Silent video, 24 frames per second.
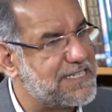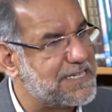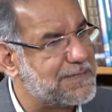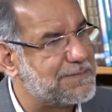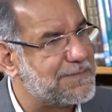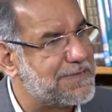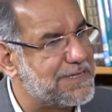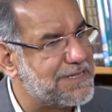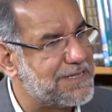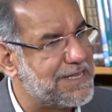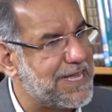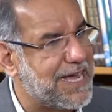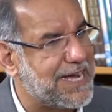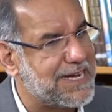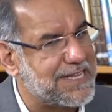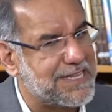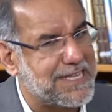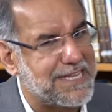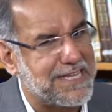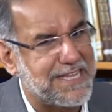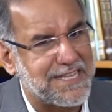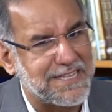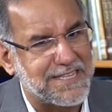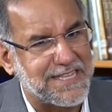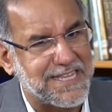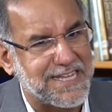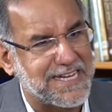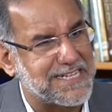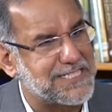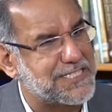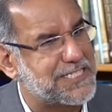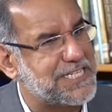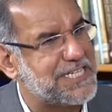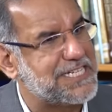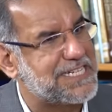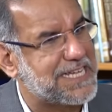table, and their
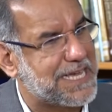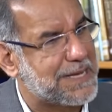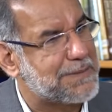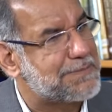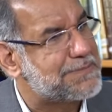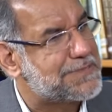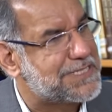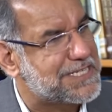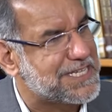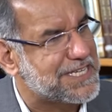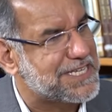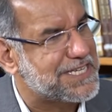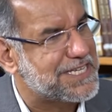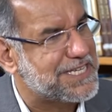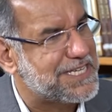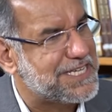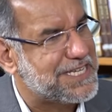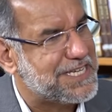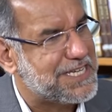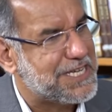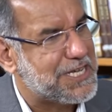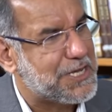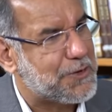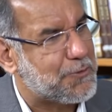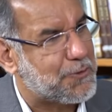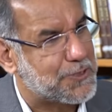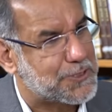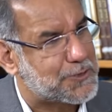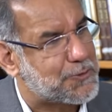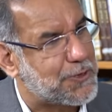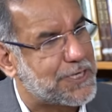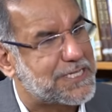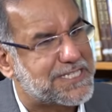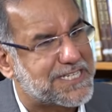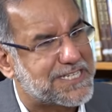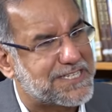seat empty was
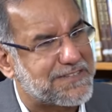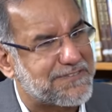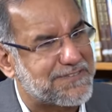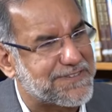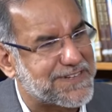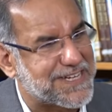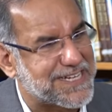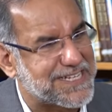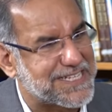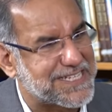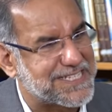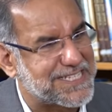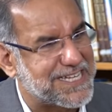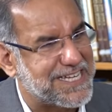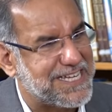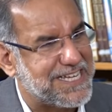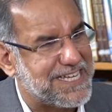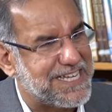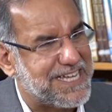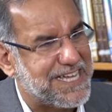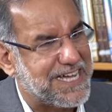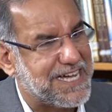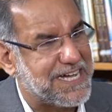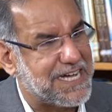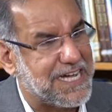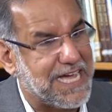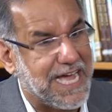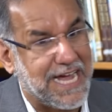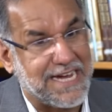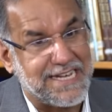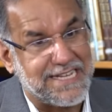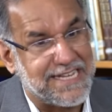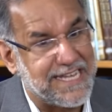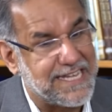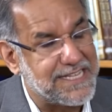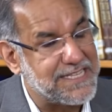quite significant.
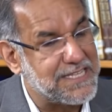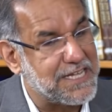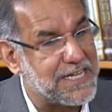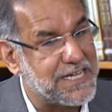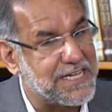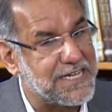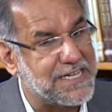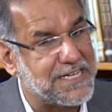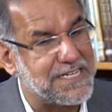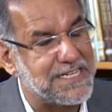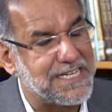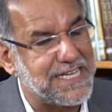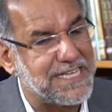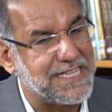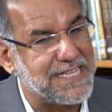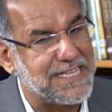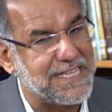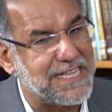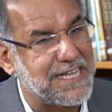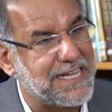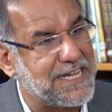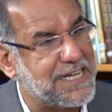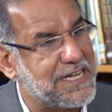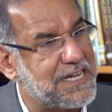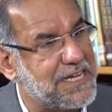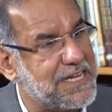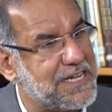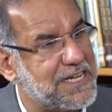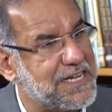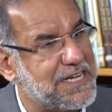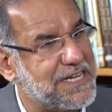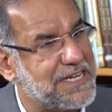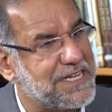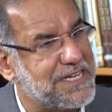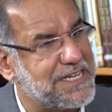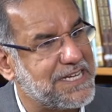And then
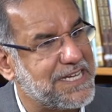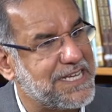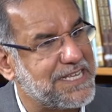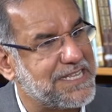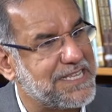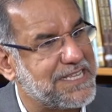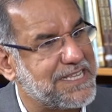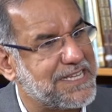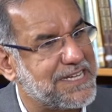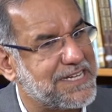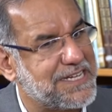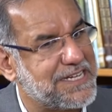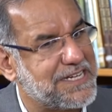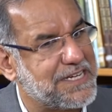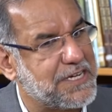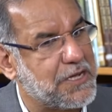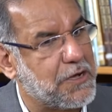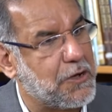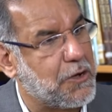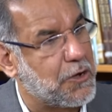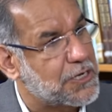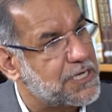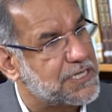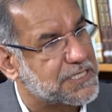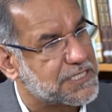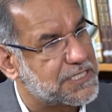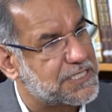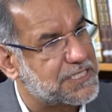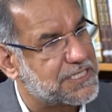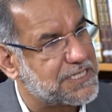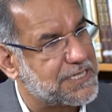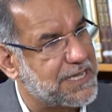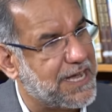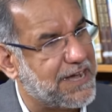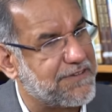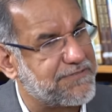in
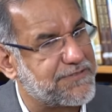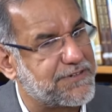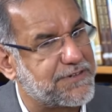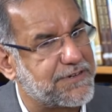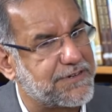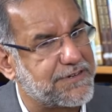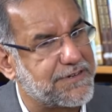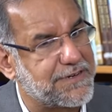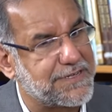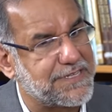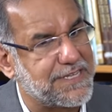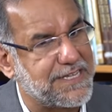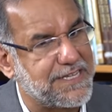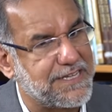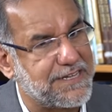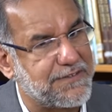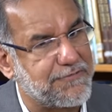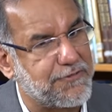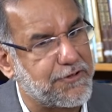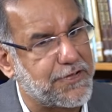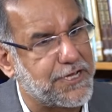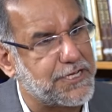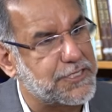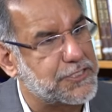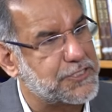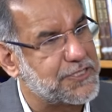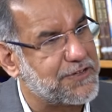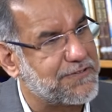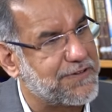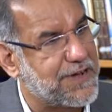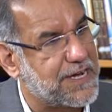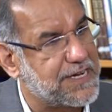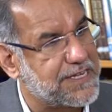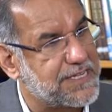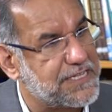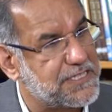August, after the revocation of
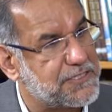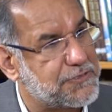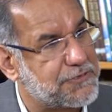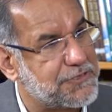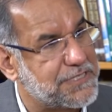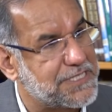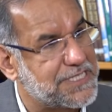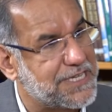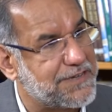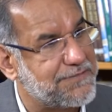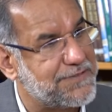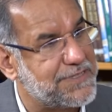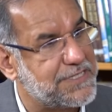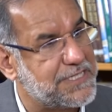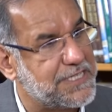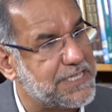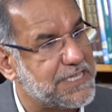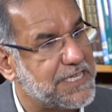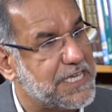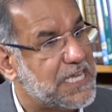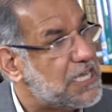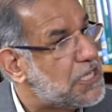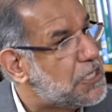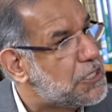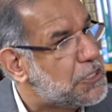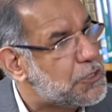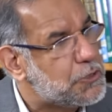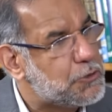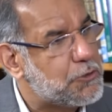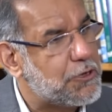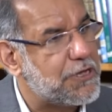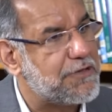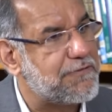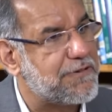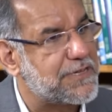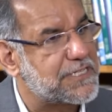Article 370,
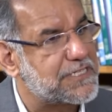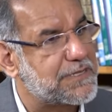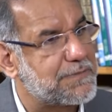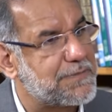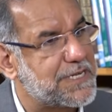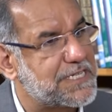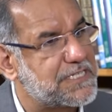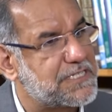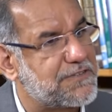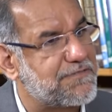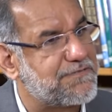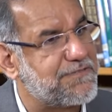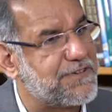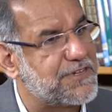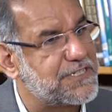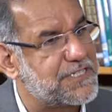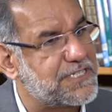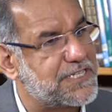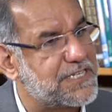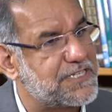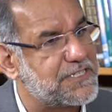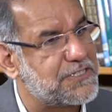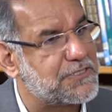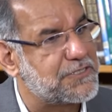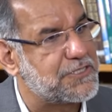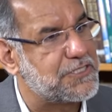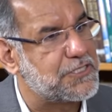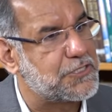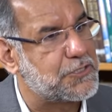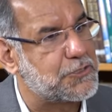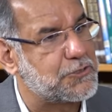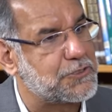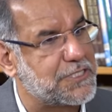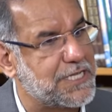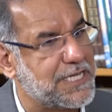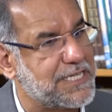UAE was amongst the first countries
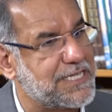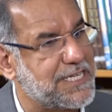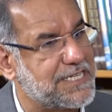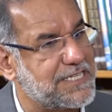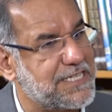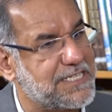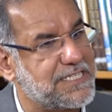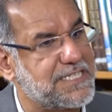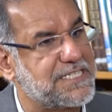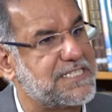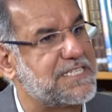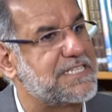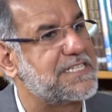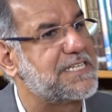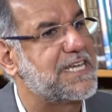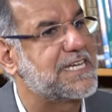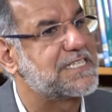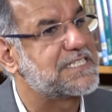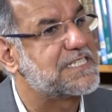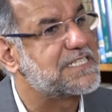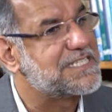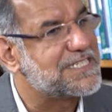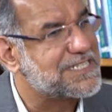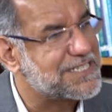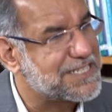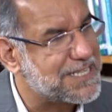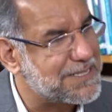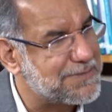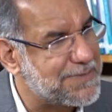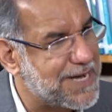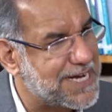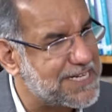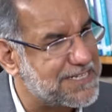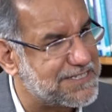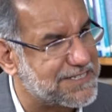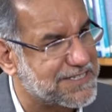to say that this is India's internal
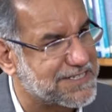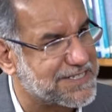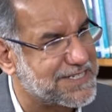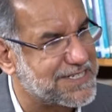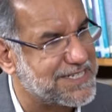matter.